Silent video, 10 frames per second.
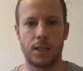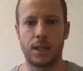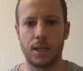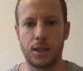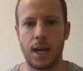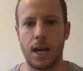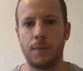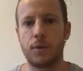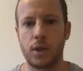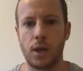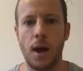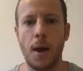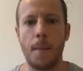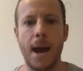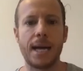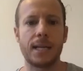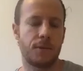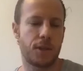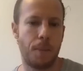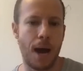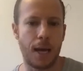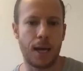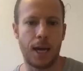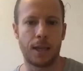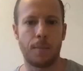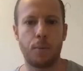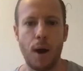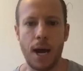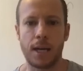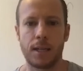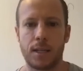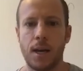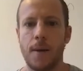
such that if there's a massive spike in the price,